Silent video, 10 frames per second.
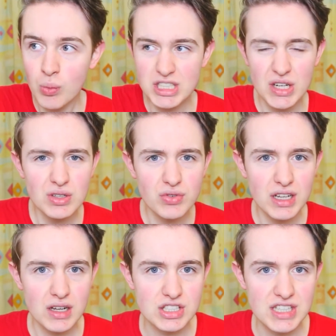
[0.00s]
which I couldn't
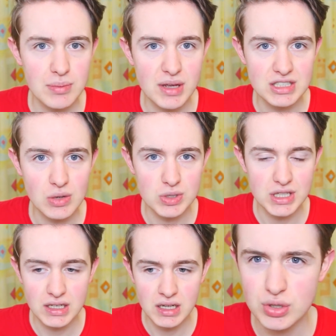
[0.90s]
really understand because it was
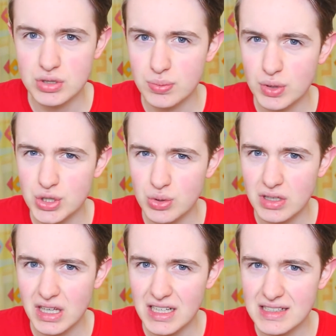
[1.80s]
in por
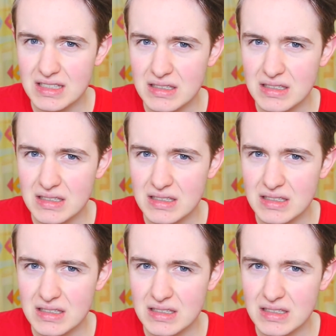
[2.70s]
Portuguese?